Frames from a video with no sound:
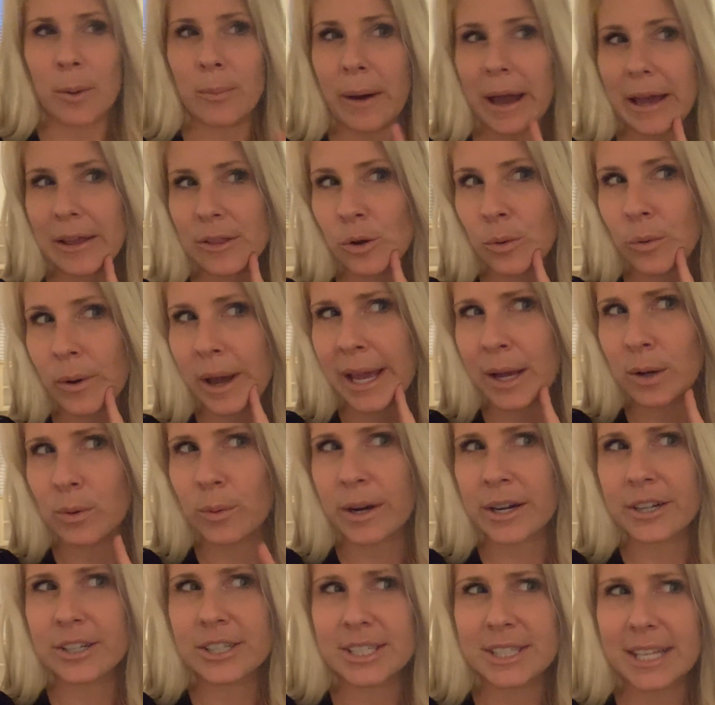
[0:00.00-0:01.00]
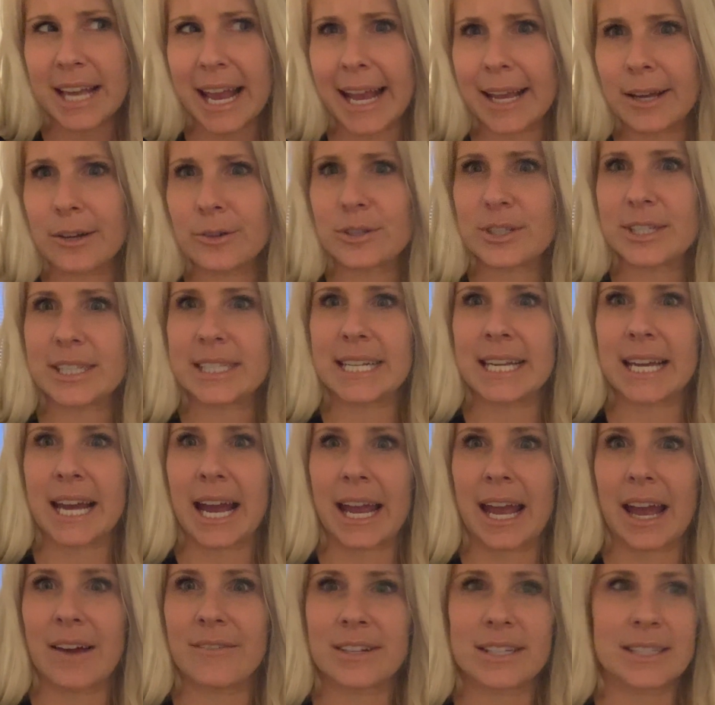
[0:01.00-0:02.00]
By the way, where is AOC? I
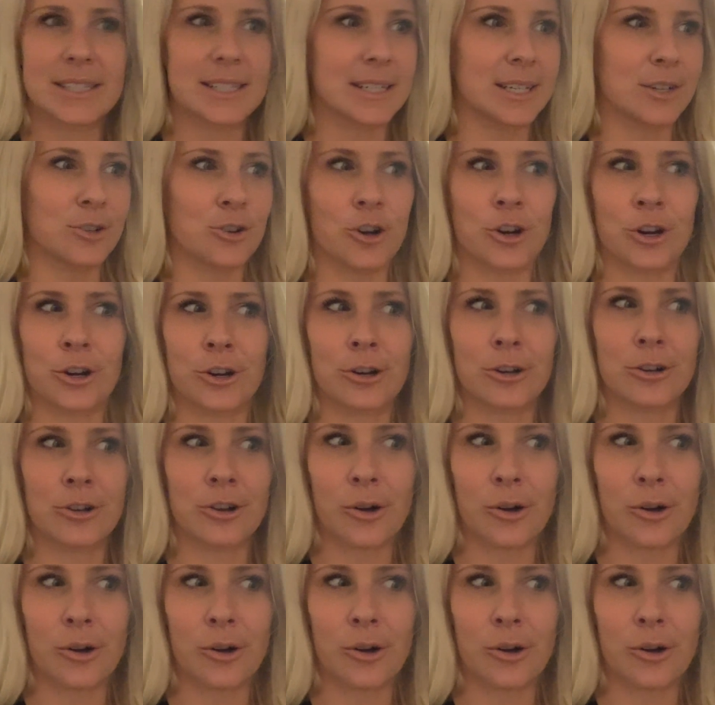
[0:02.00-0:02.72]
haven't seen her